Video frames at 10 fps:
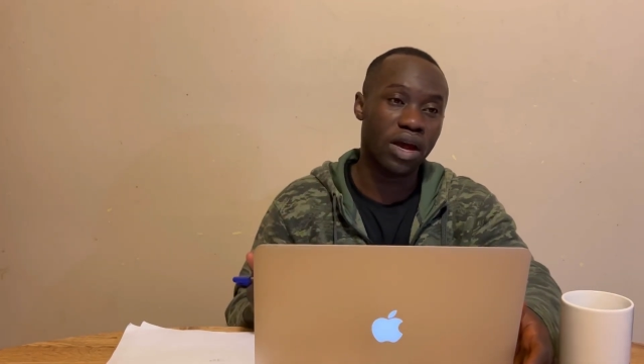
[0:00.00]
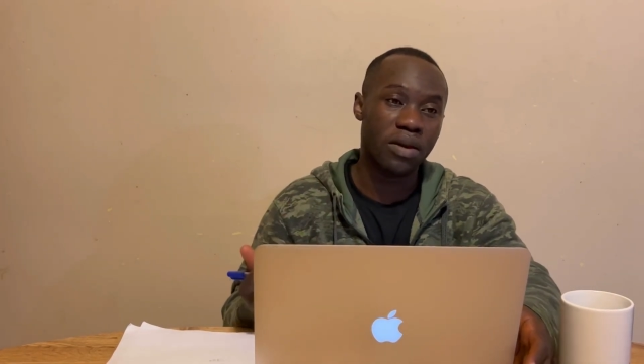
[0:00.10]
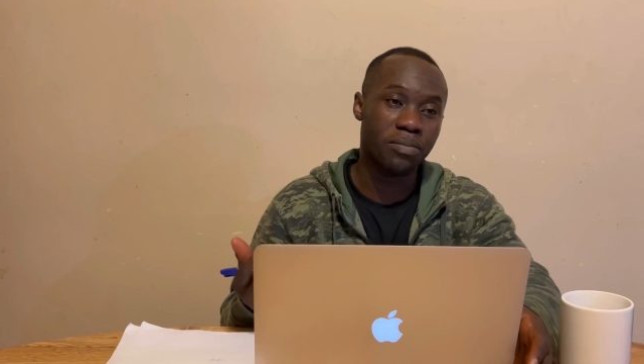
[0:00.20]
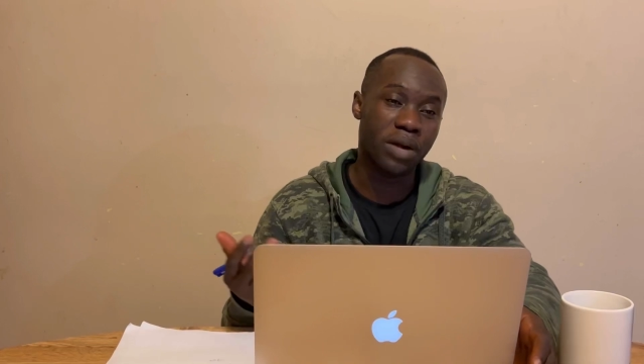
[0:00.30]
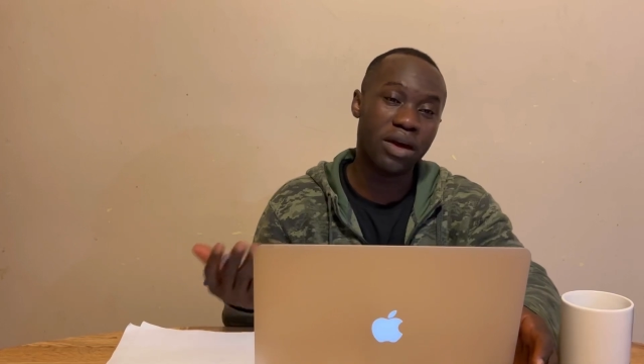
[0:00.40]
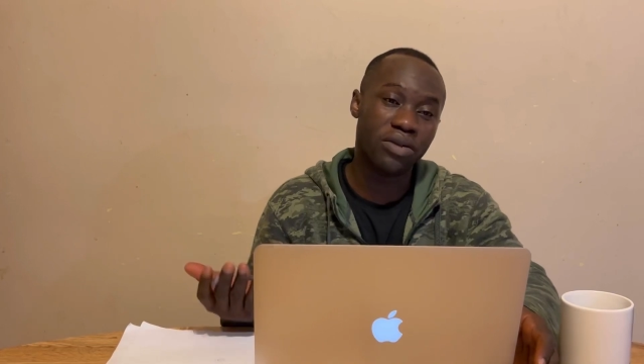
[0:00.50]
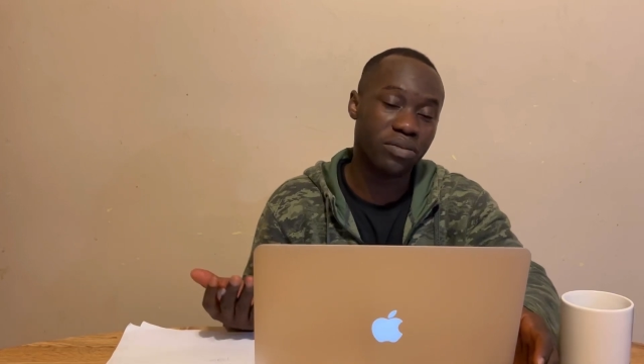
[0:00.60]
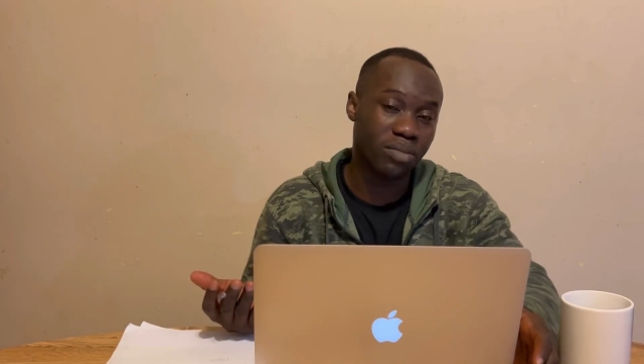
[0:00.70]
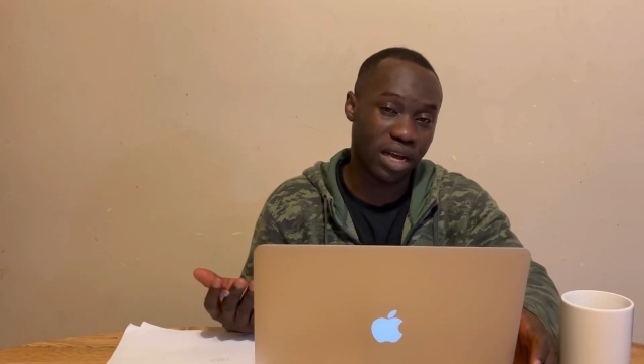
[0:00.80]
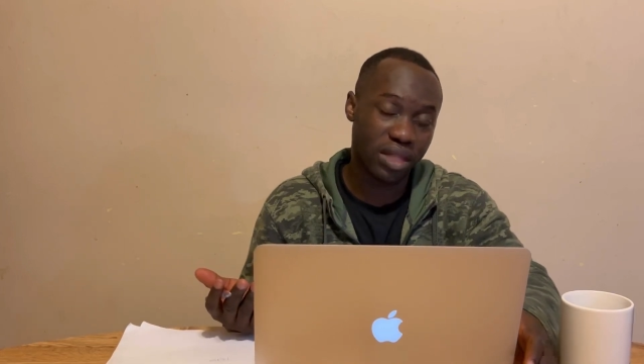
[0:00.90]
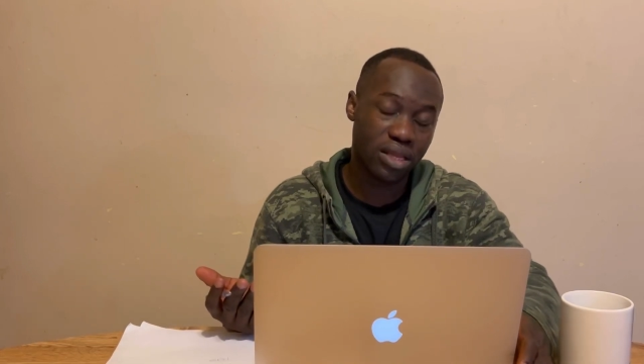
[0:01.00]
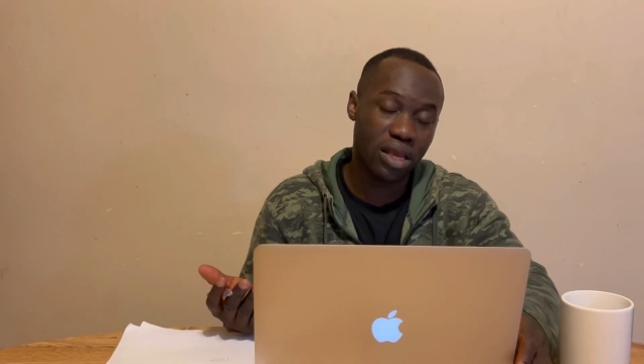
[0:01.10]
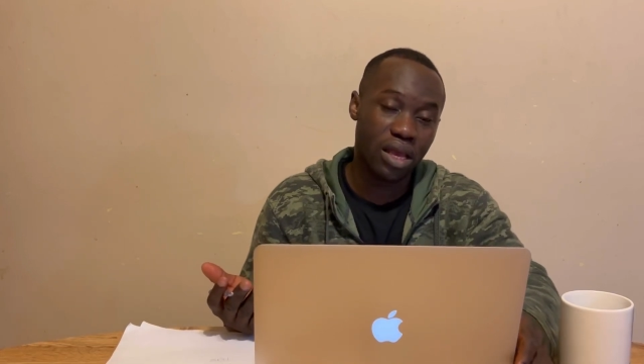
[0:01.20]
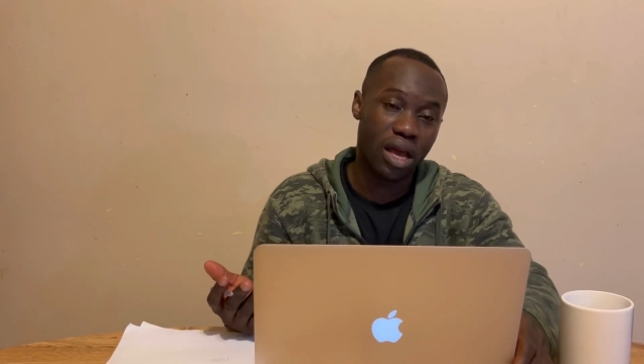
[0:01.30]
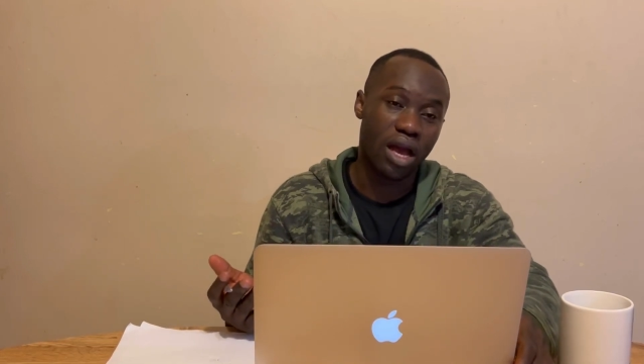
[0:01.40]
are a married man
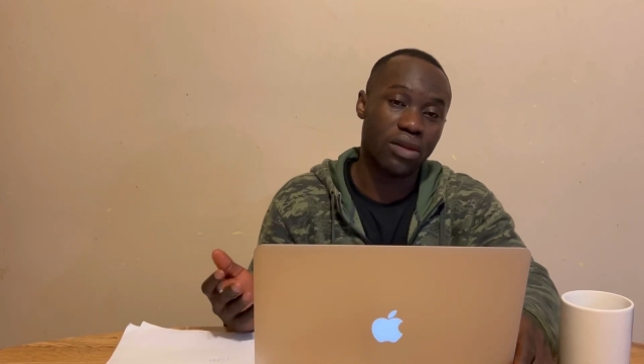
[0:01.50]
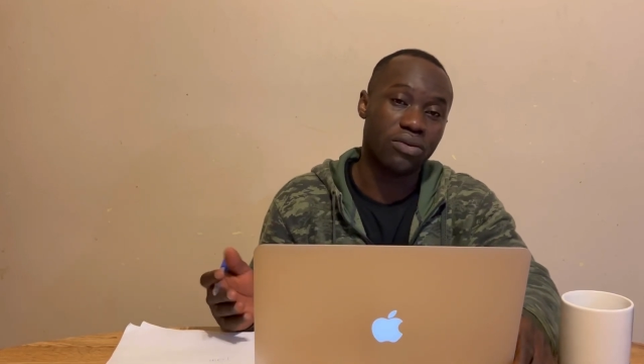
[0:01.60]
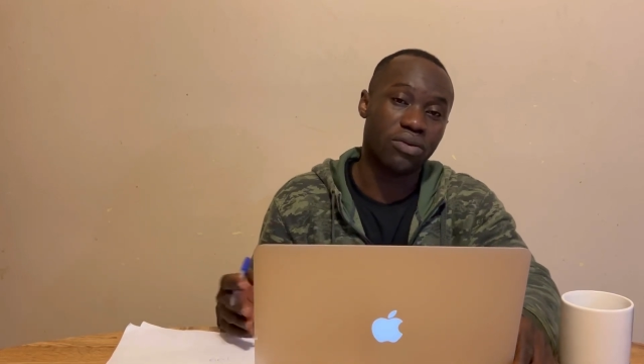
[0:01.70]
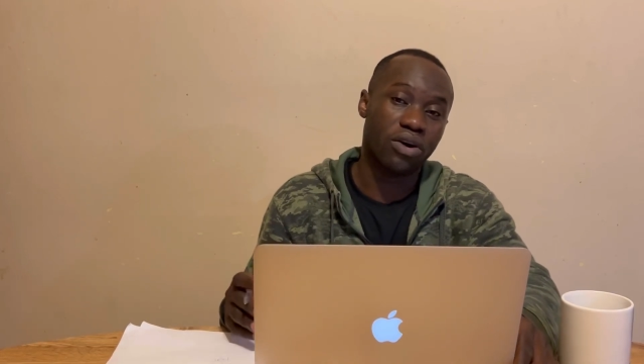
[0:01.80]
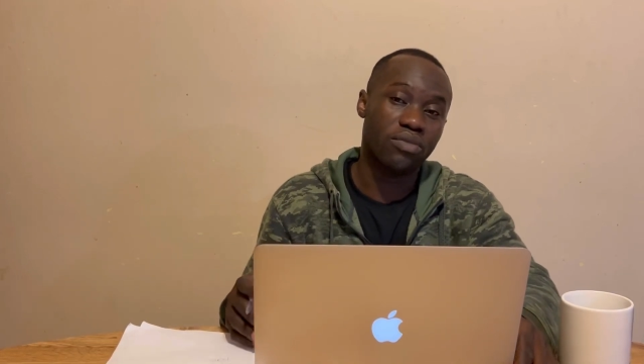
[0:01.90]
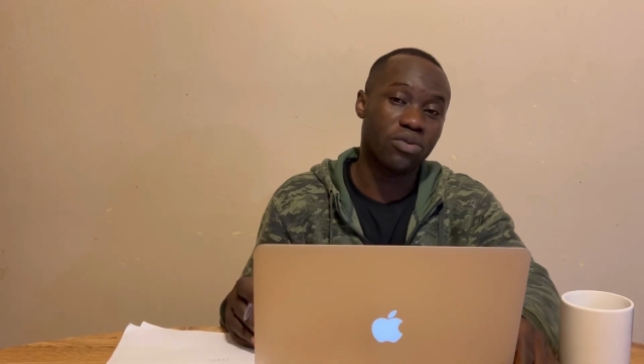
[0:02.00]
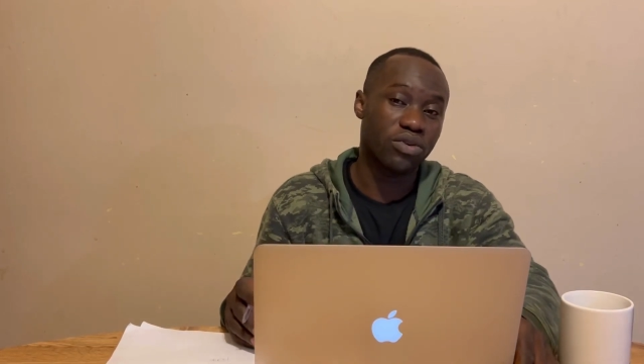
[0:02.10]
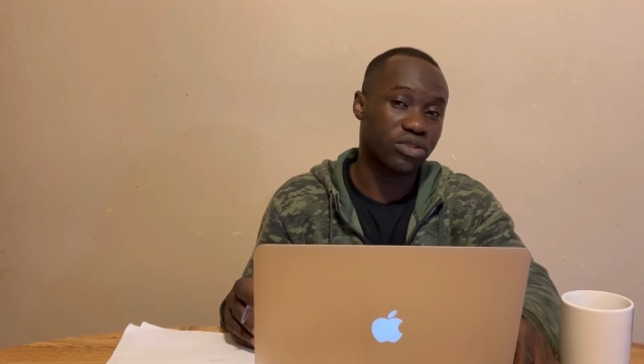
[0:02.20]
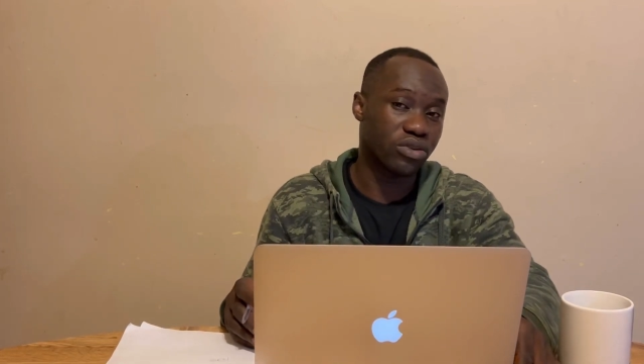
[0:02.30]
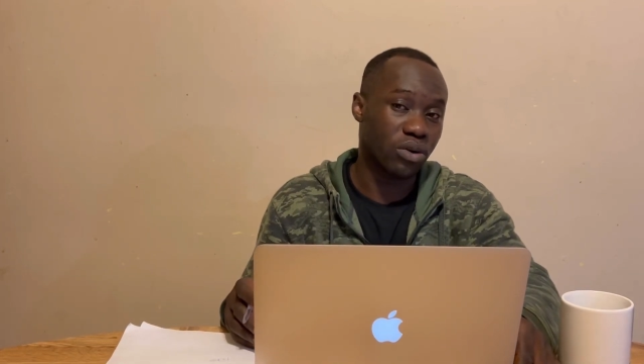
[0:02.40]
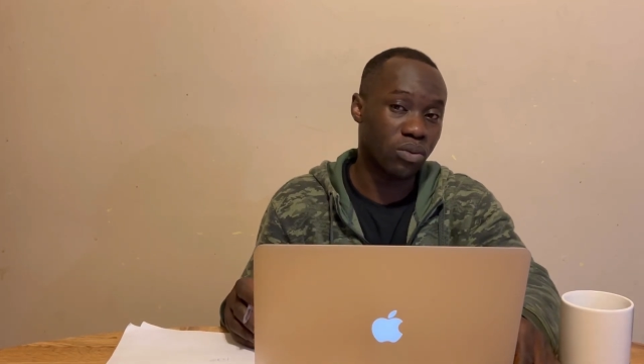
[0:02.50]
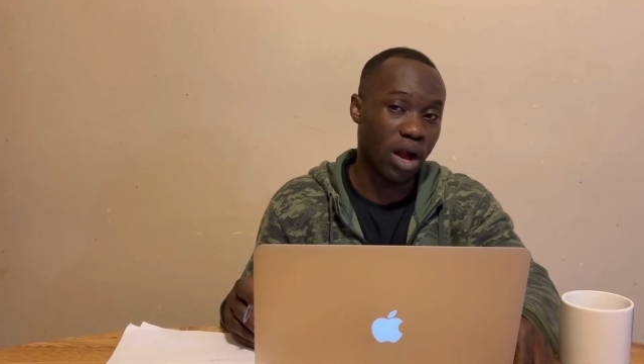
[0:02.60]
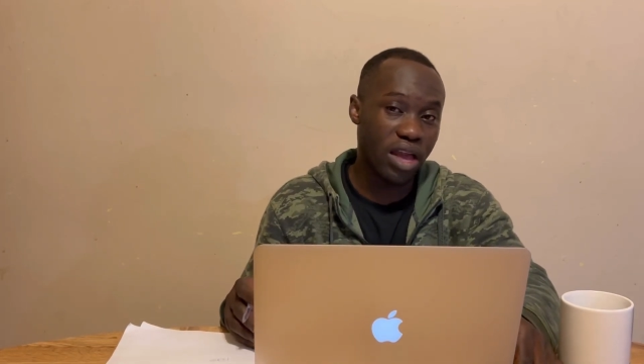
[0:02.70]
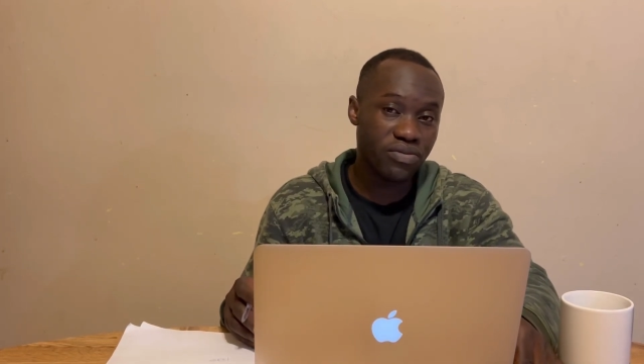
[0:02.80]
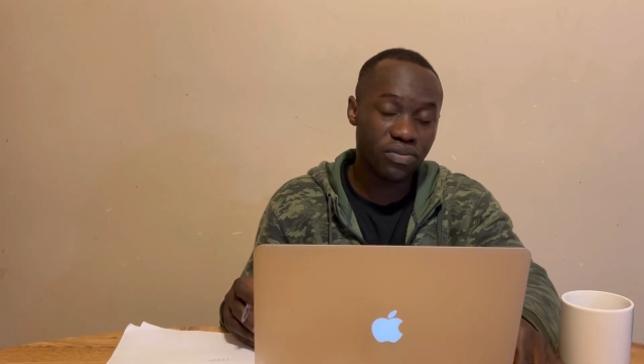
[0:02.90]
and you're coming with your
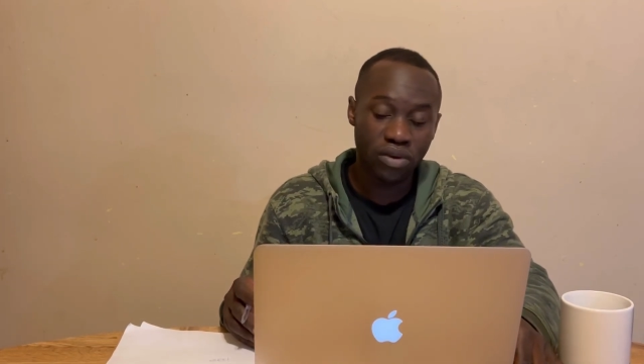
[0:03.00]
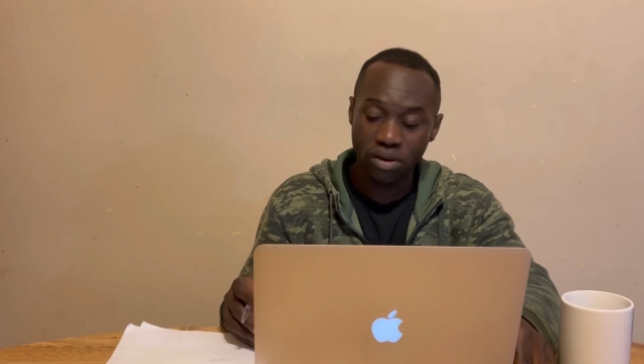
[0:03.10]
wife.